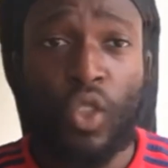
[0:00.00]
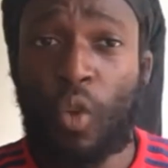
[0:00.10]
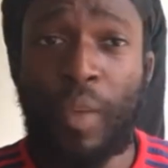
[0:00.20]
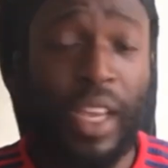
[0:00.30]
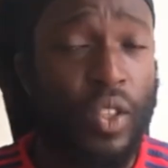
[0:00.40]

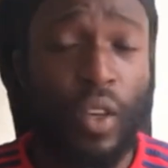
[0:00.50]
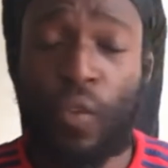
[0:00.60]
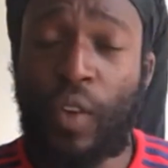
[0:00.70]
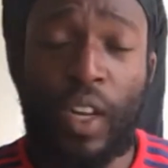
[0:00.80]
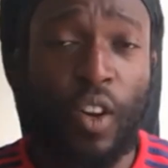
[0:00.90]
Tomiyasu
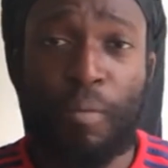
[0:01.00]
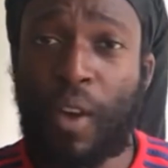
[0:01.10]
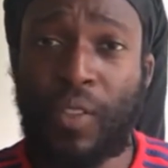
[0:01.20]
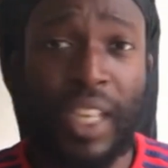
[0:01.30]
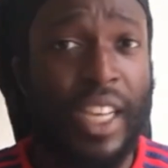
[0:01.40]
could fill in on
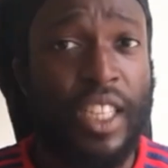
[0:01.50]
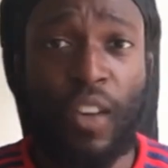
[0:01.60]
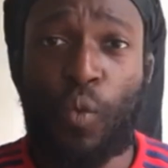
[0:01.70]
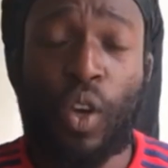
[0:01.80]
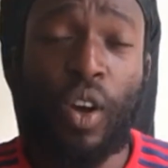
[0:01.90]
both sides. And
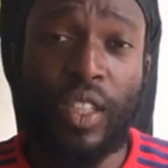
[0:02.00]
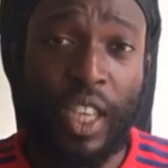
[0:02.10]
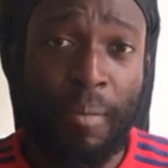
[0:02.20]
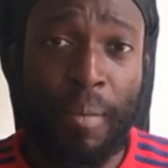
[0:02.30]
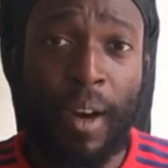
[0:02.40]
if we got
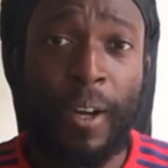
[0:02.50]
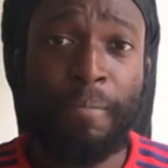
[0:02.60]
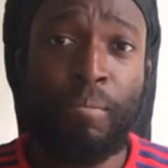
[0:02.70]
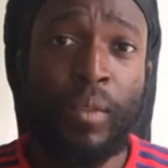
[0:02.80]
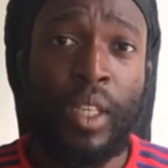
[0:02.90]
Timber,
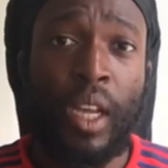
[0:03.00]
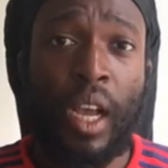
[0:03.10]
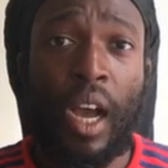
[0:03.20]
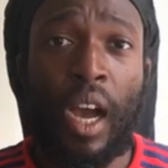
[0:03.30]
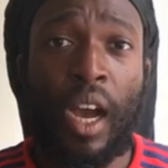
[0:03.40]

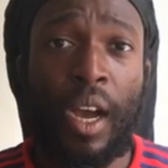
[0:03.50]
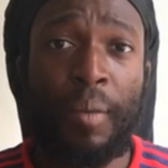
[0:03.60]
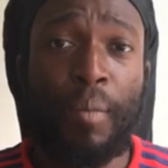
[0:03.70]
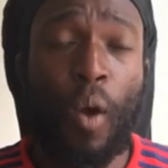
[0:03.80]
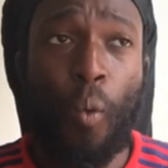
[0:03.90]

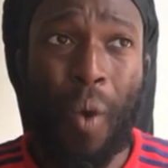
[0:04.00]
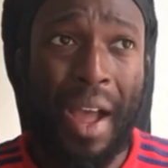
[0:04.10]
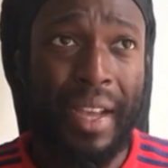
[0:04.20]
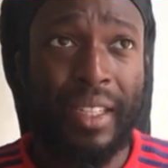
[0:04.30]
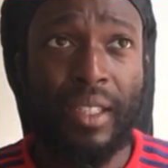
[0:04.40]

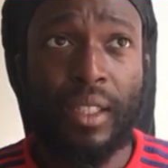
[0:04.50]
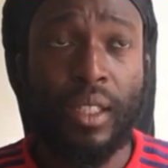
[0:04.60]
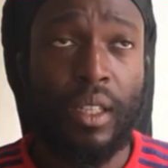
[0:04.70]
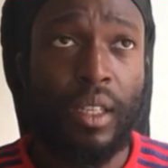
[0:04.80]
White,